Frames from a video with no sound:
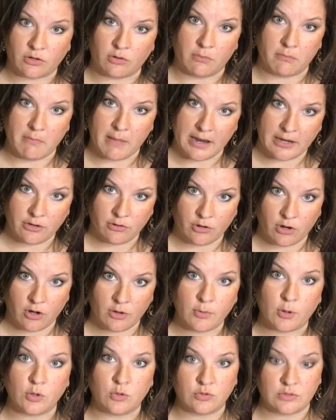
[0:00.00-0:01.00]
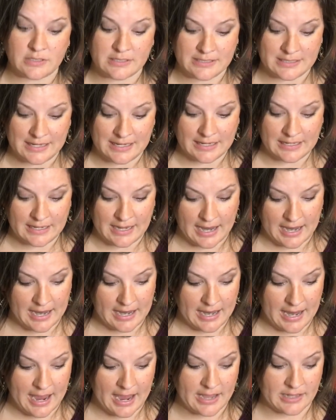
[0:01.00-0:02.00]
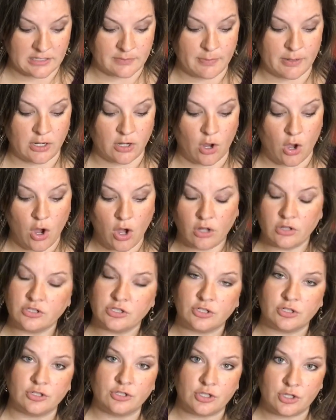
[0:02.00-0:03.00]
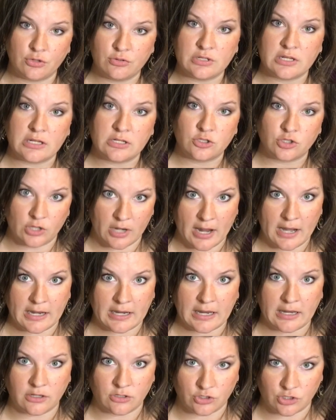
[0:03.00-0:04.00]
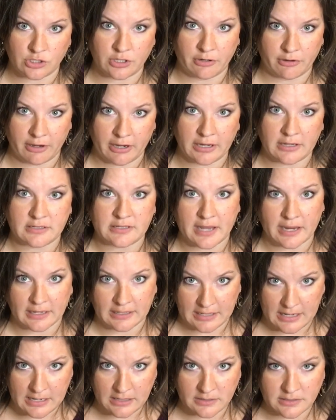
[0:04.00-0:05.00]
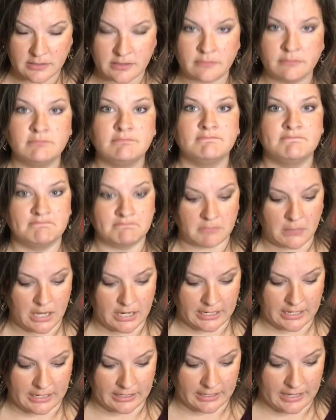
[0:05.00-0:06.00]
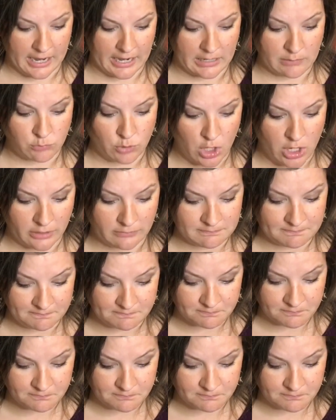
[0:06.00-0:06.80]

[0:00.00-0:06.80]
or microbe whose DNA has been altered using genetic engineering techniques. Again, kind of broad.